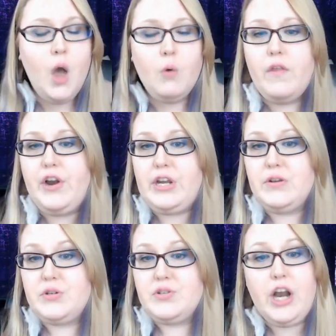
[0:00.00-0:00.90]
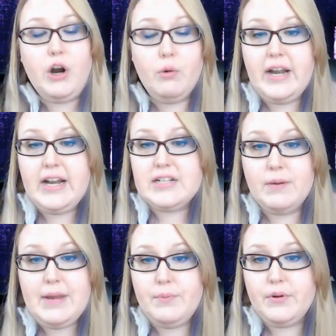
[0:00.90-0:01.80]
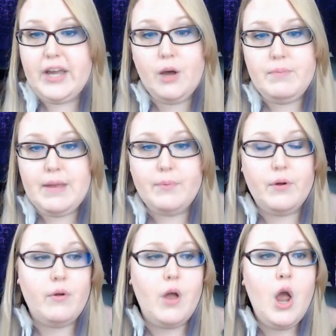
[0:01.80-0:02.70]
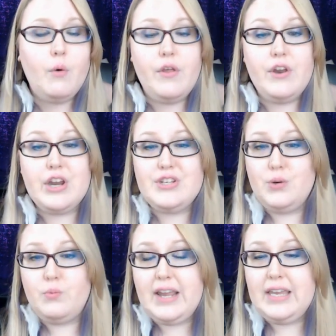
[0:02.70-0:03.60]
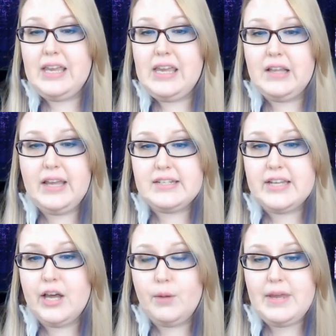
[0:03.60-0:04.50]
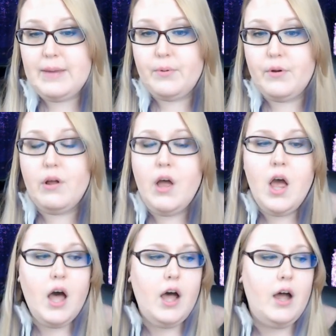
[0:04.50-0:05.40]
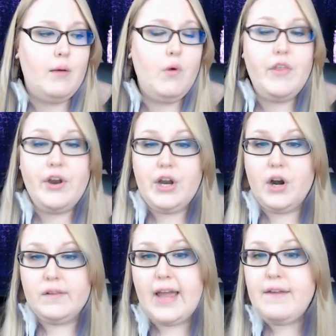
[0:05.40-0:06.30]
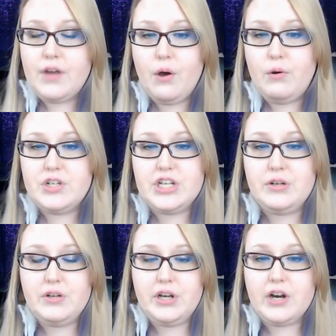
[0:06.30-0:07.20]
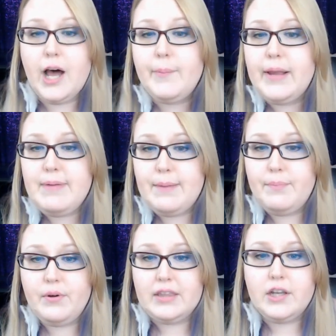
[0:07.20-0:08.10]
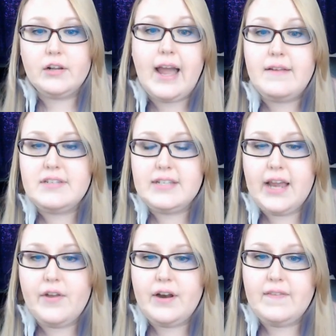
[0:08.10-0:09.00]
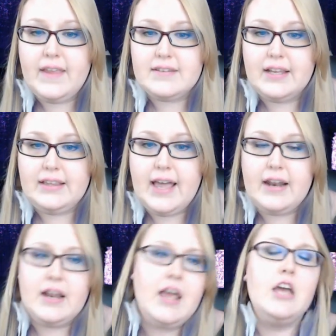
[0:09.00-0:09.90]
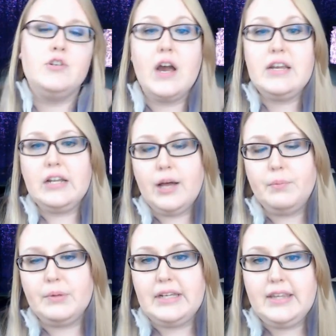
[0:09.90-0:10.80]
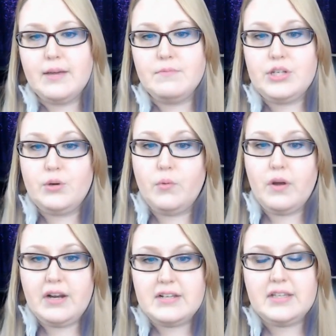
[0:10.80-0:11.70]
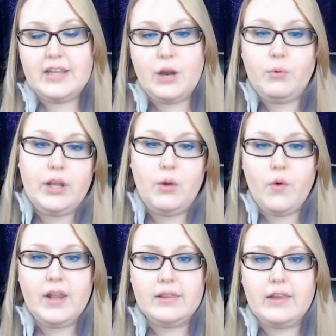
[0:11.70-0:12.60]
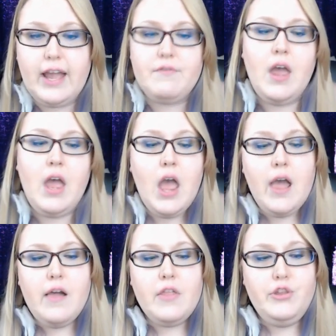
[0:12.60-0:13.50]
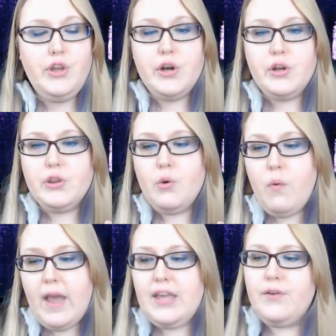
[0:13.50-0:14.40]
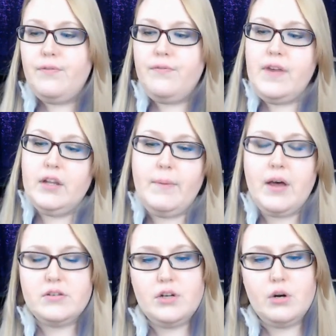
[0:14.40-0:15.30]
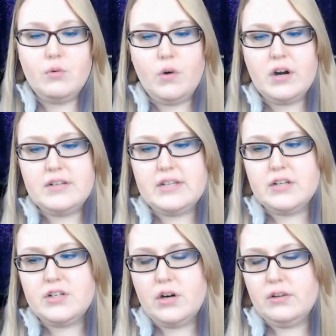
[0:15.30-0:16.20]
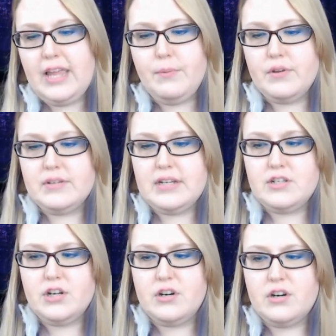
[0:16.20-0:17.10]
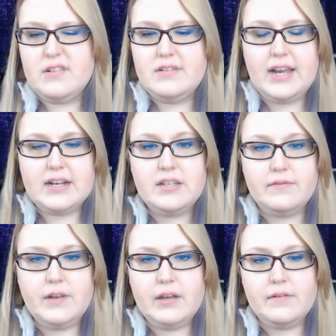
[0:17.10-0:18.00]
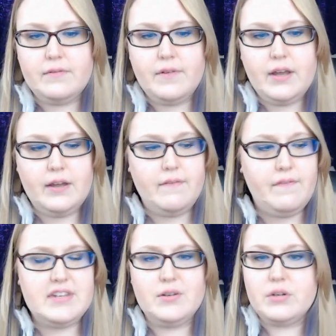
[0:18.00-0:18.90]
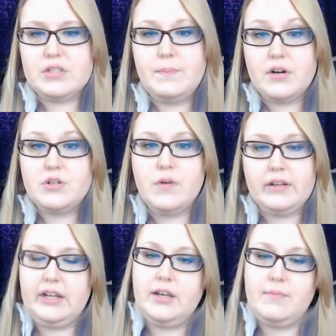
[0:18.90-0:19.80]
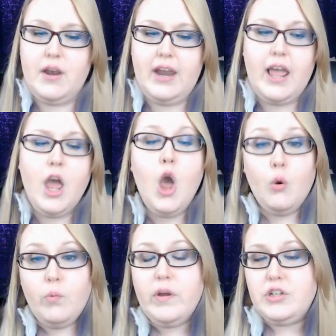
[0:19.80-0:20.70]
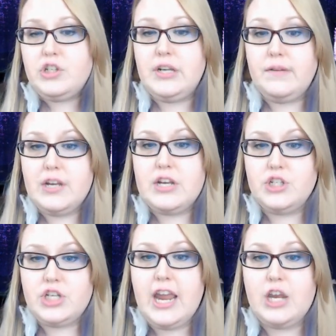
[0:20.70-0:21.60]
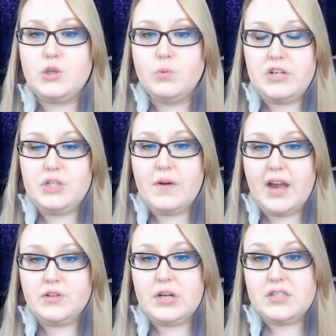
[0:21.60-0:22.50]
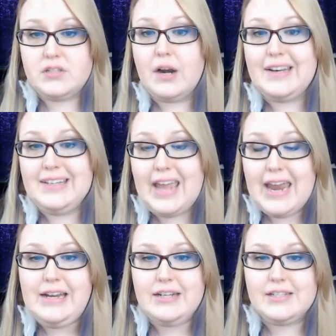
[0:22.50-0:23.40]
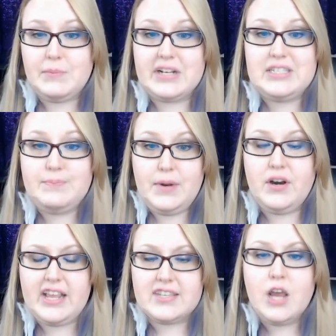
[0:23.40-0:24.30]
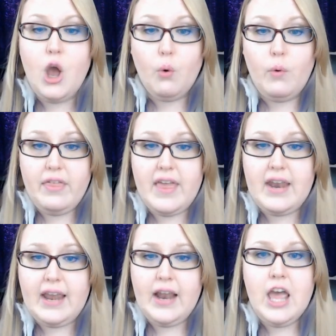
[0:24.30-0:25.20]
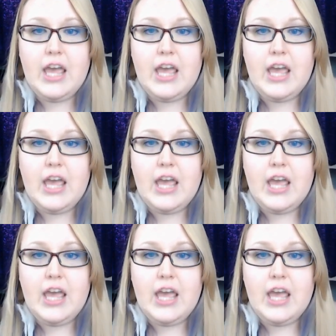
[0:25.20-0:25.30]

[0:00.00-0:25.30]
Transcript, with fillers: Whether you do tarot readings for people to help people, whether you do Reiki healing to help people, um, whether you're a life coach and you, are helping people get their lives together and things like that, and trying to help lead them to what it is that they really want in life. You're, the way you feel about certain words and certain labels and certain sects of, of, of this whole spirituality community will shift and change once you actually start gaining some experience within it.